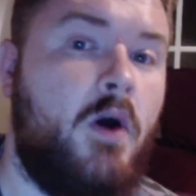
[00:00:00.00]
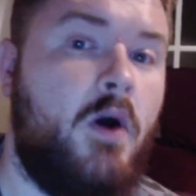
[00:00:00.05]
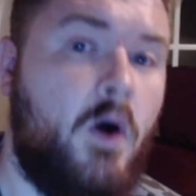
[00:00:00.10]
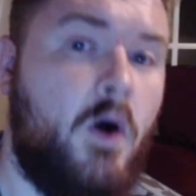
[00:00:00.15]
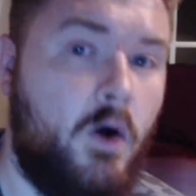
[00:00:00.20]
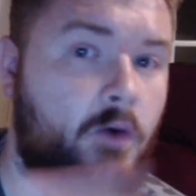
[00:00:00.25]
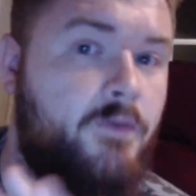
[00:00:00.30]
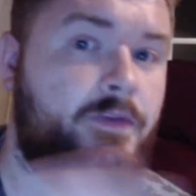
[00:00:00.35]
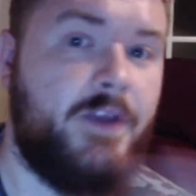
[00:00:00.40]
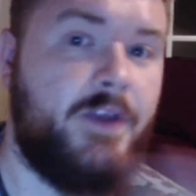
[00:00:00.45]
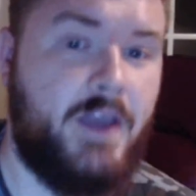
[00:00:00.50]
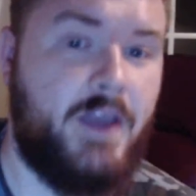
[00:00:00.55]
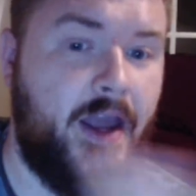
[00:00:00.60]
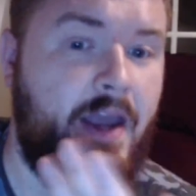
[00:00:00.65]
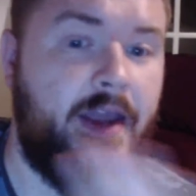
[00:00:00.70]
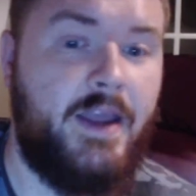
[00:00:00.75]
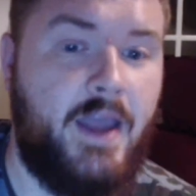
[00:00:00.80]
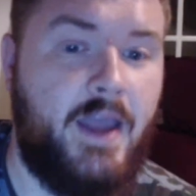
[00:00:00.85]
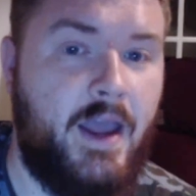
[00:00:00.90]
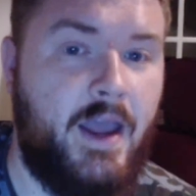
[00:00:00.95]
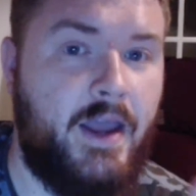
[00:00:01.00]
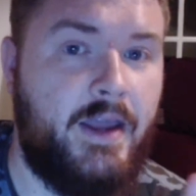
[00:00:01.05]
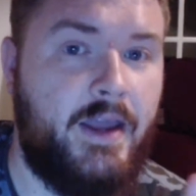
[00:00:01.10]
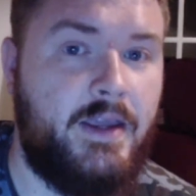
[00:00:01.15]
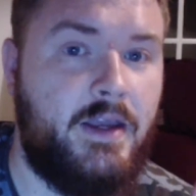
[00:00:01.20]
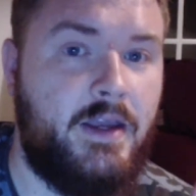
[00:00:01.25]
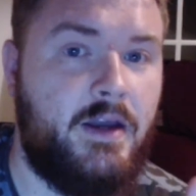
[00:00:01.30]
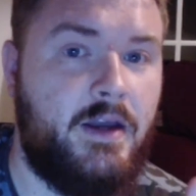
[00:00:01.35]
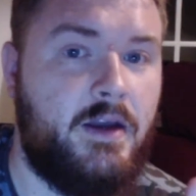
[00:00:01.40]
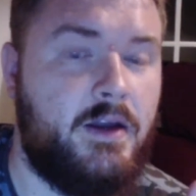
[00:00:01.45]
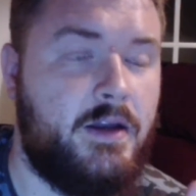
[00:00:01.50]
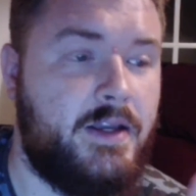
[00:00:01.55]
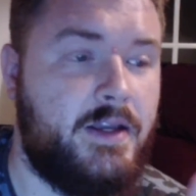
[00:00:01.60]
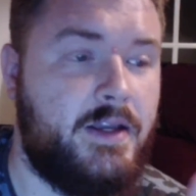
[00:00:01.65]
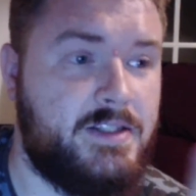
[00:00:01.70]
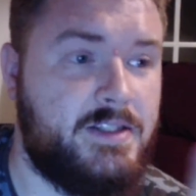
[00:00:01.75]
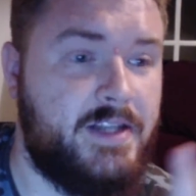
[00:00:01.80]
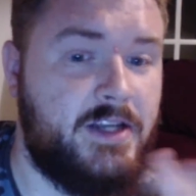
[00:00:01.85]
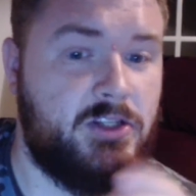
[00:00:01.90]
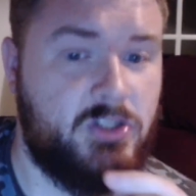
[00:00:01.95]
of the KNK
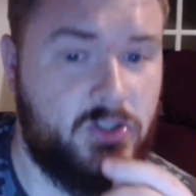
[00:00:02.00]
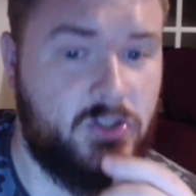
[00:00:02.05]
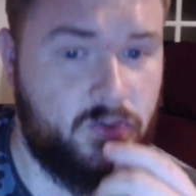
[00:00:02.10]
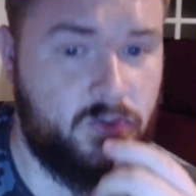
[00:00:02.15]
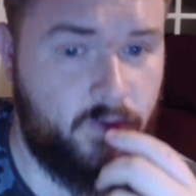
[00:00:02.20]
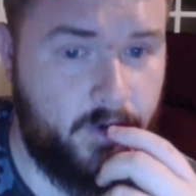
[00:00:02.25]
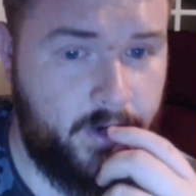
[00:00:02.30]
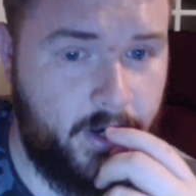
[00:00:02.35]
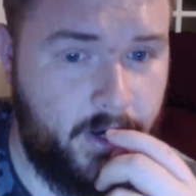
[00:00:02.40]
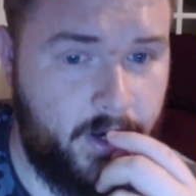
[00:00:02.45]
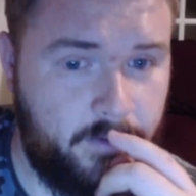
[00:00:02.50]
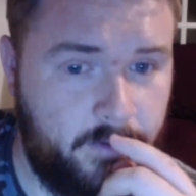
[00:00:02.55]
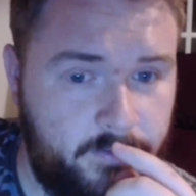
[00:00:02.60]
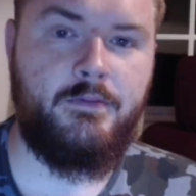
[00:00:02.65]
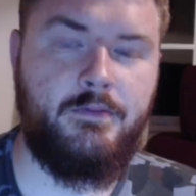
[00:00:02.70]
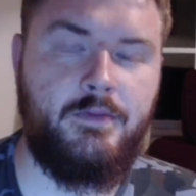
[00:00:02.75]
extensions right now.